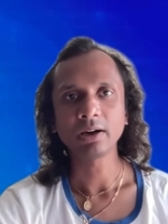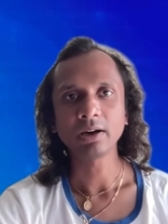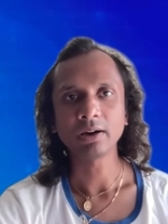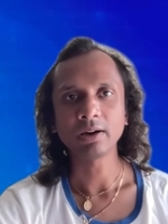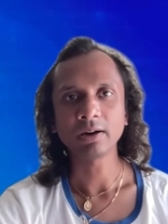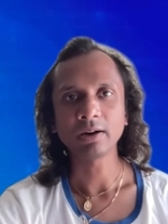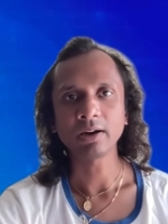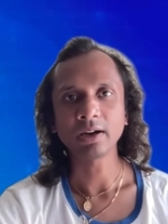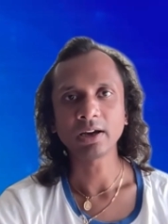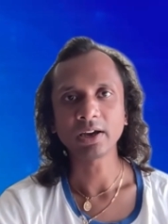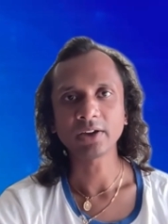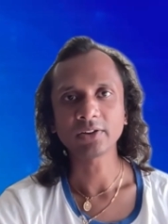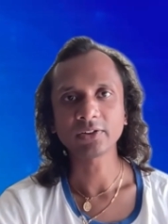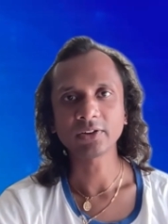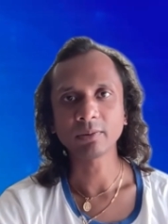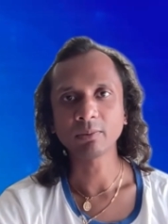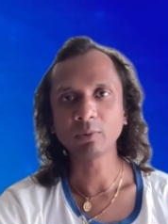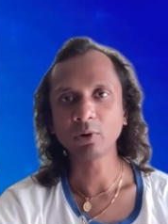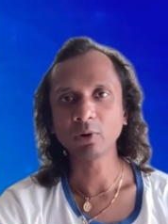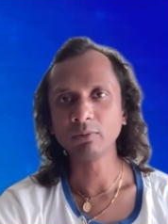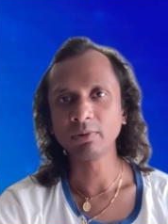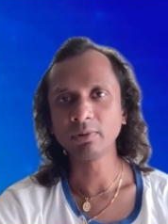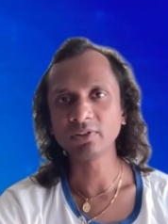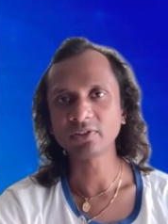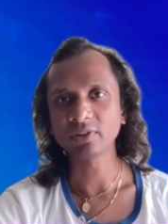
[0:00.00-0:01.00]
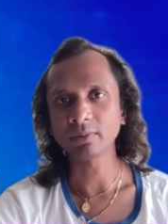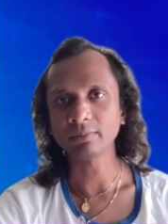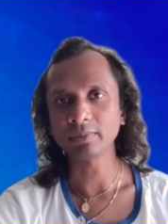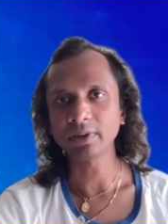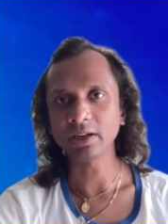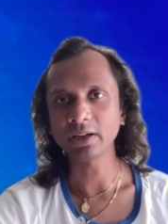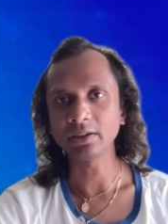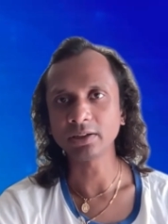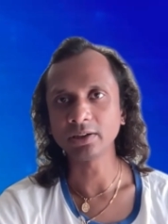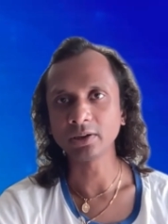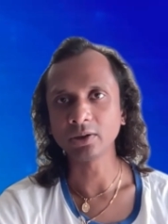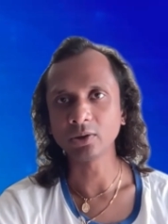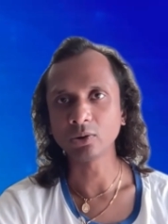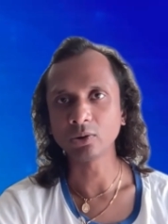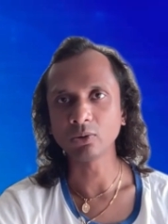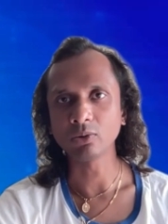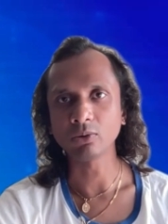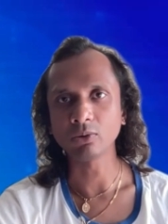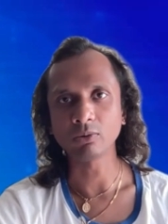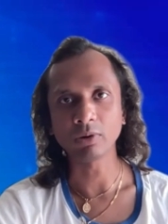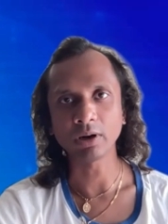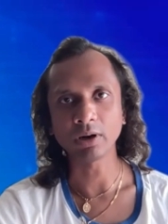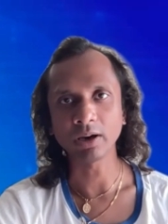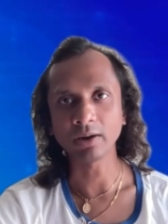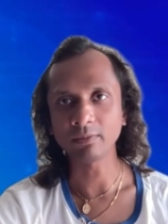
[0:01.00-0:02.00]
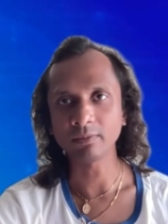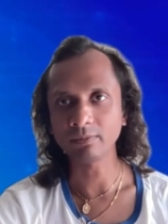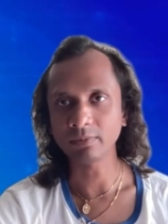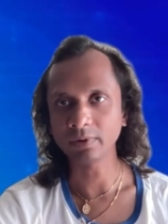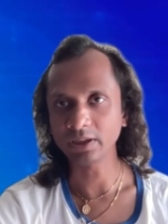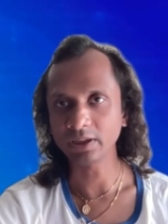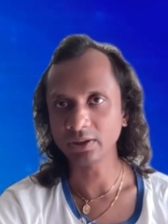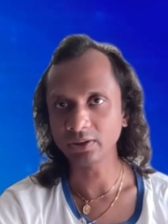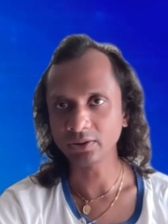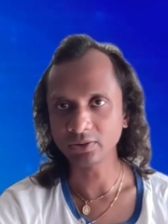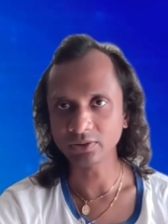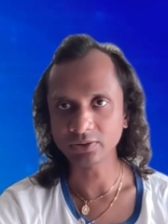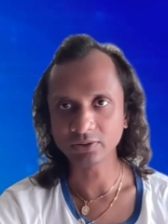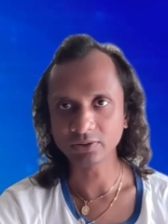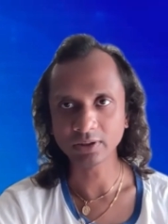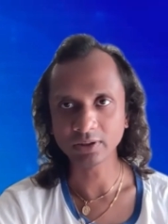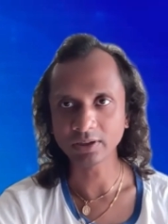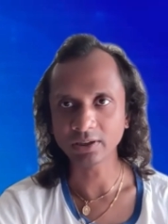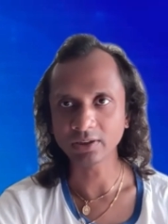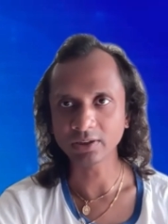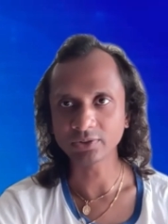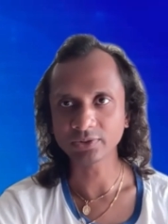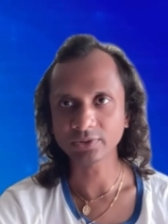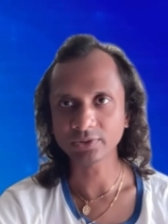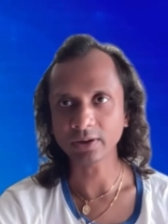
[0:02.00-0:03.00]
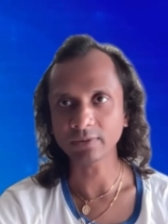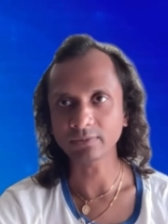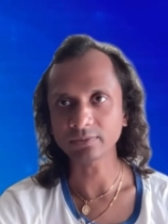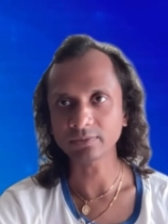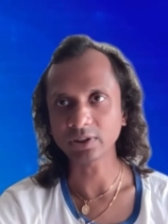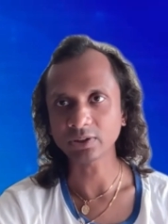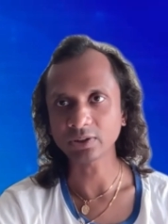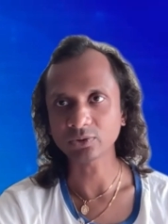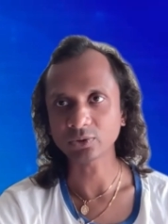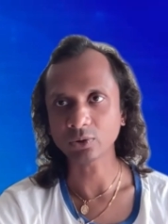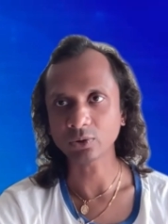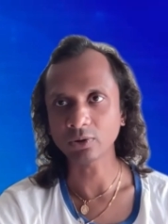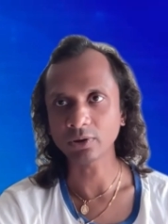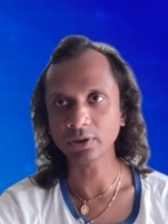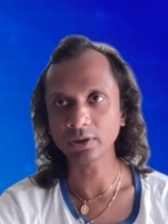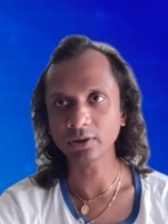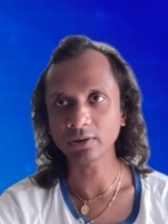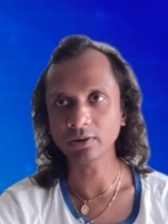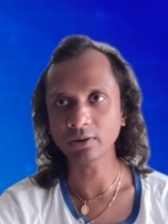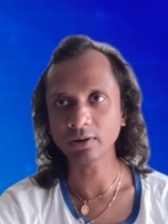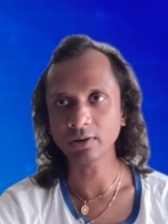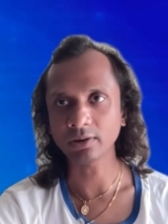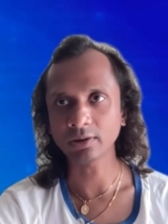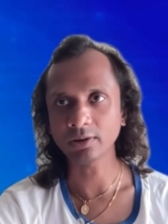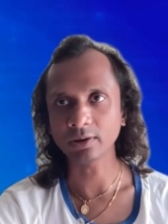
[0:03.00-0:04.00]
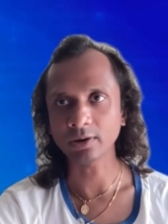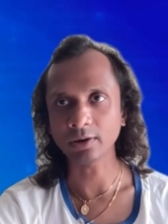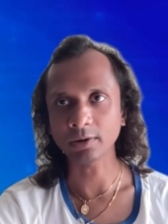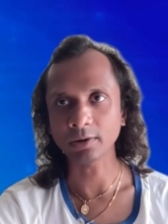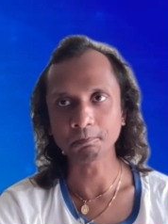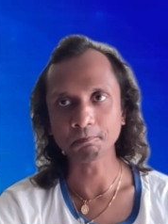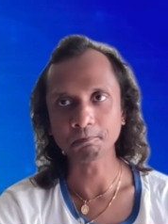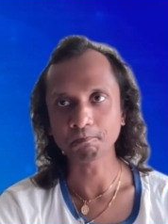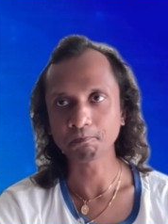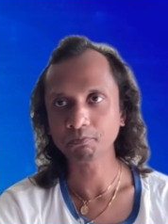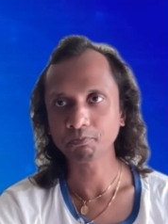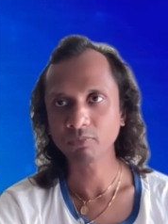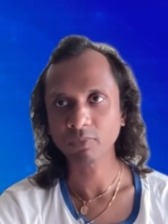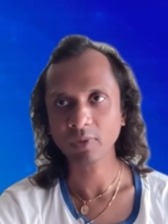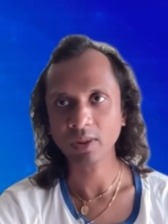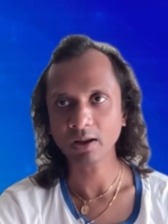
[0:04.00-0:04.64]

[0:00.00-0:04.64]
uh, as i'm always updating you every single stuff that's going on um,